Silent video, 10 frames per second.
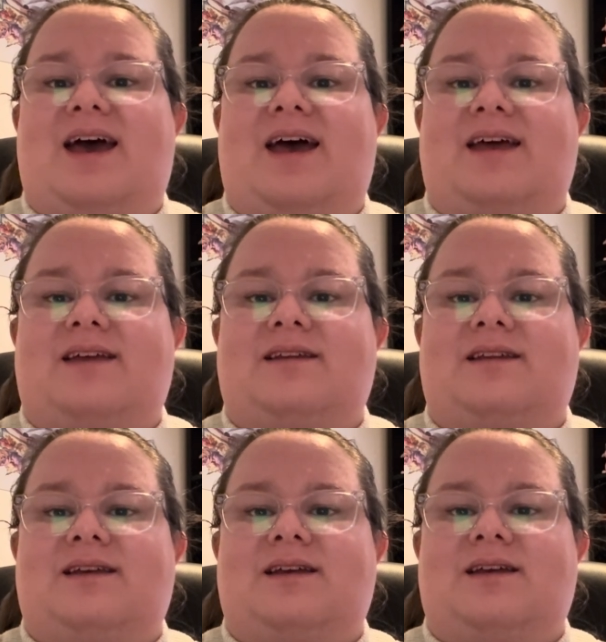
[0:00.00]

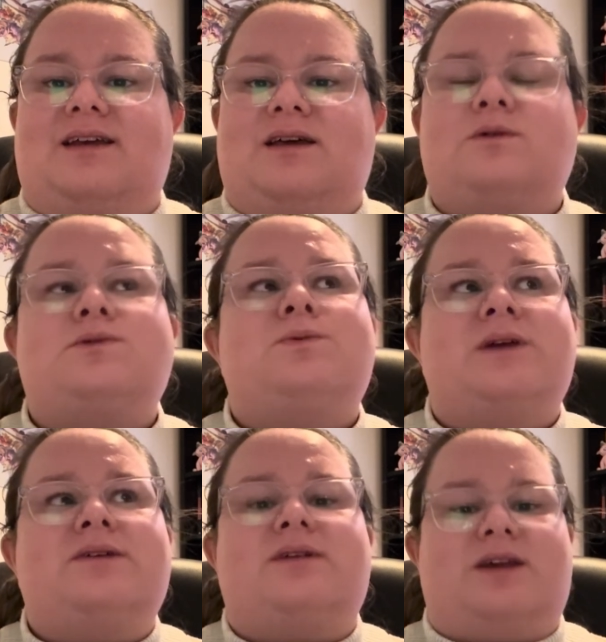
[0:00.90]
and it was
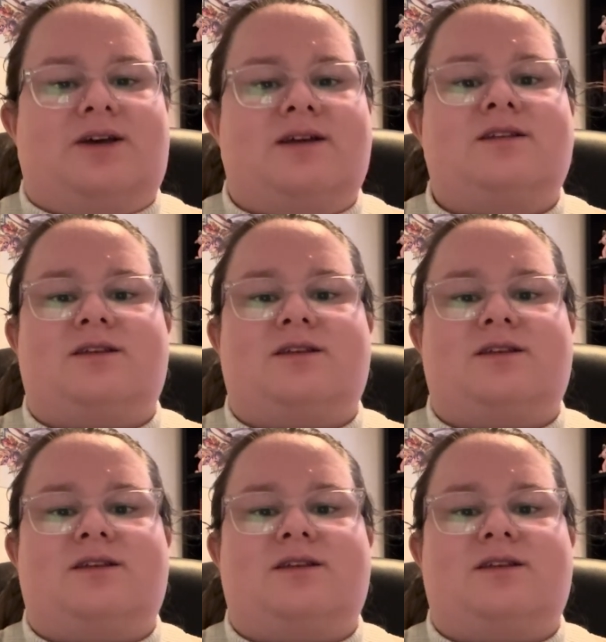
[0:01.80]
really good.